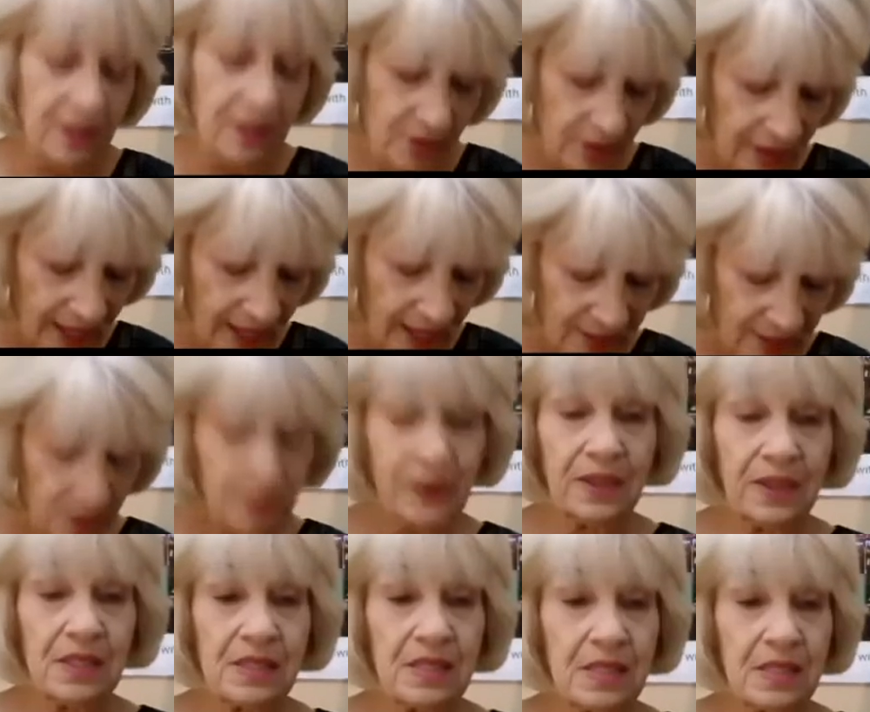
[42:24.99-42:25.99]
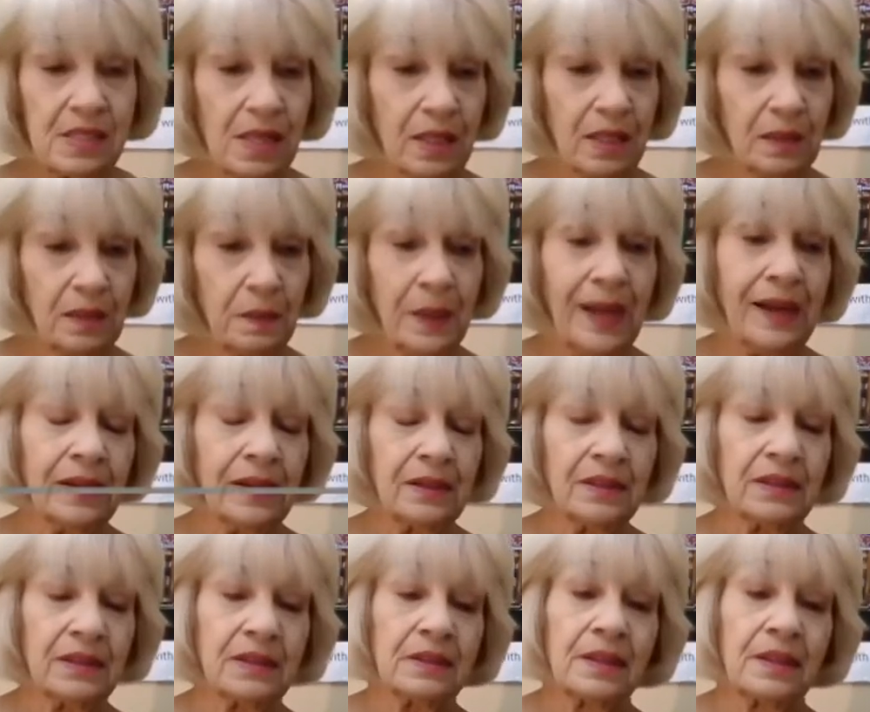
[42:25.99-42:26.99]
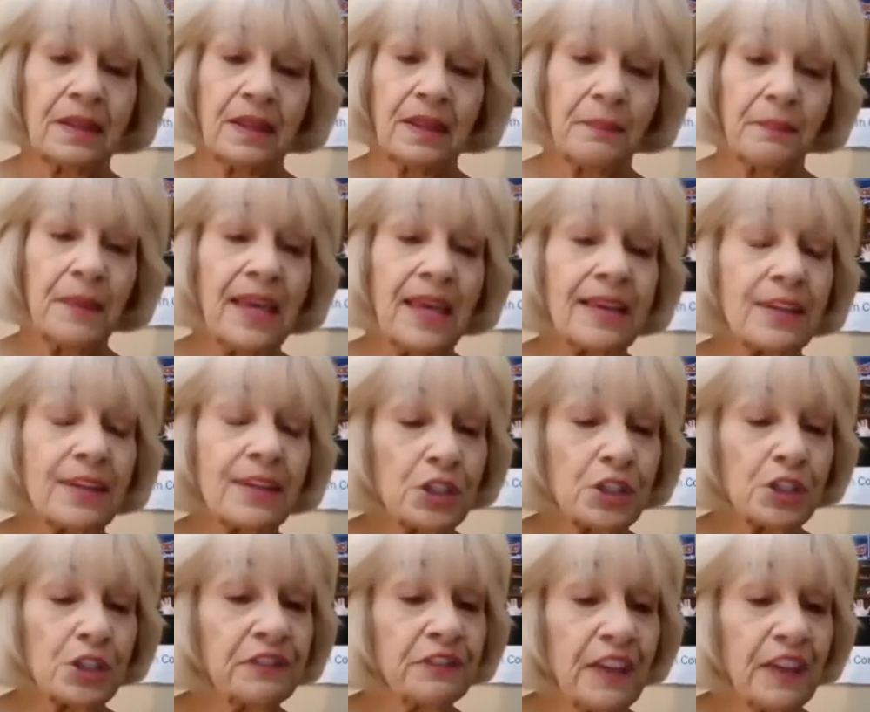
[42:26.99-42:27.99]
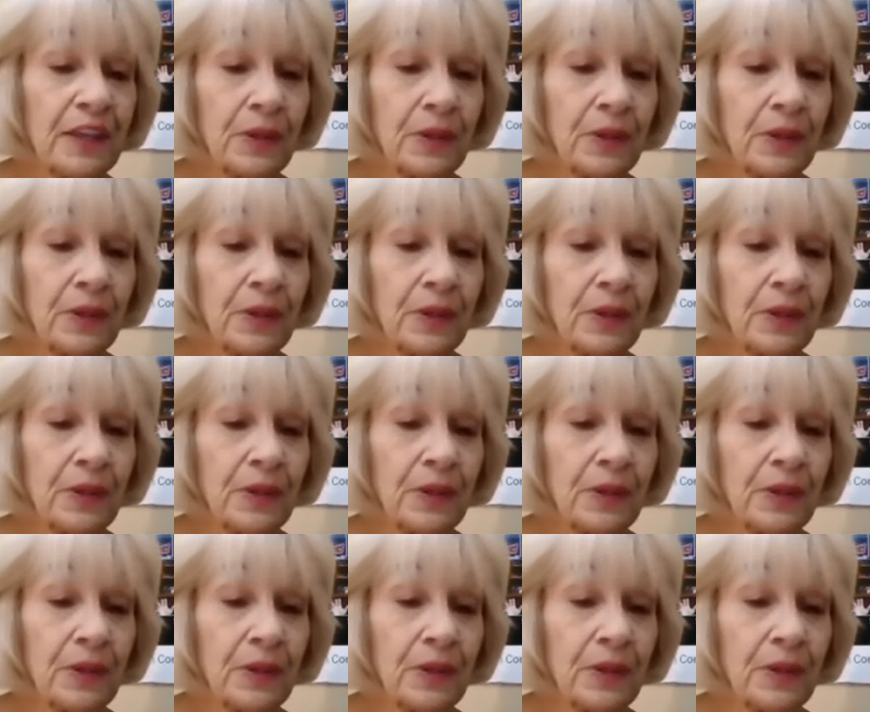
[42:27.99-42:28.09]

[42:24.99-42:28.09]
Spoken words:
So that's what this is all about, and making sure